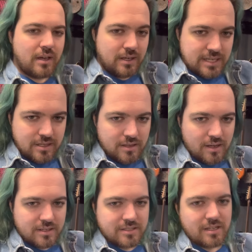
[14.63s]
daily
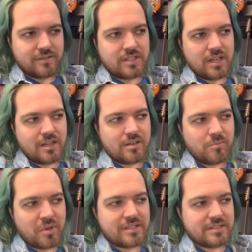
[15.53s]
log stuff done,
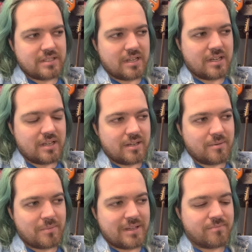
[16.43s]
but uh,
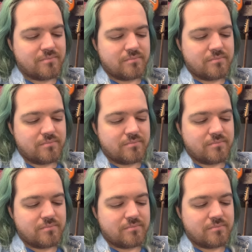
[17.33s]
my